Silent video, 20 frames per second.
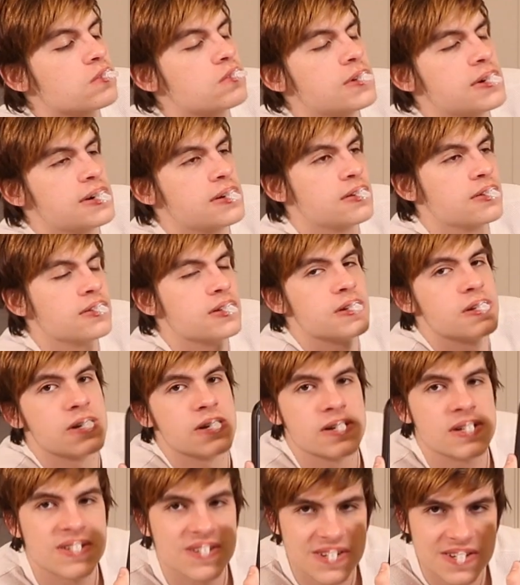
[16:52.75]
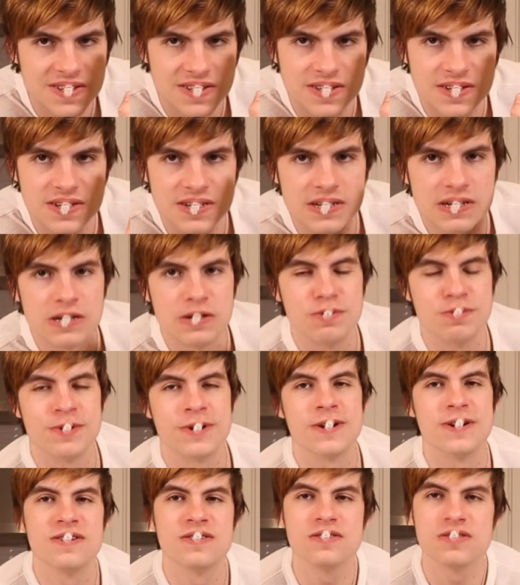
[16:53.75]
Well, it says 0,
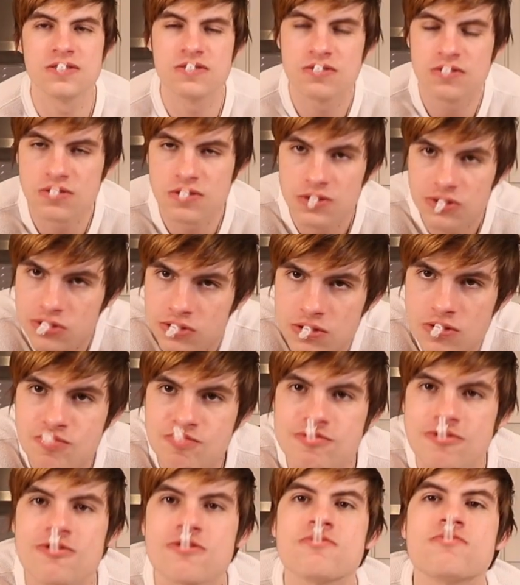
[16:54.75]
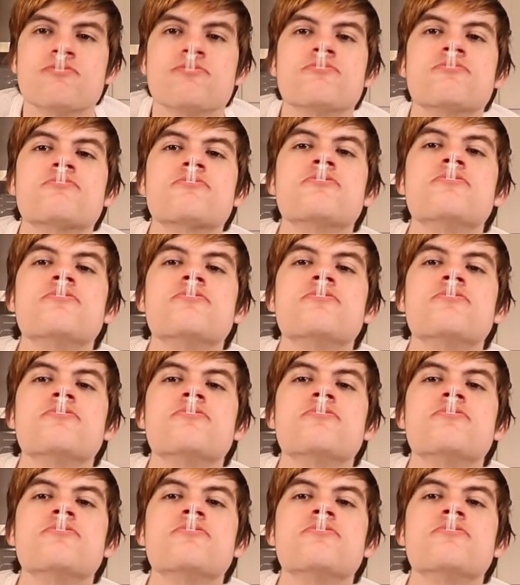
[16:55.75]
but not these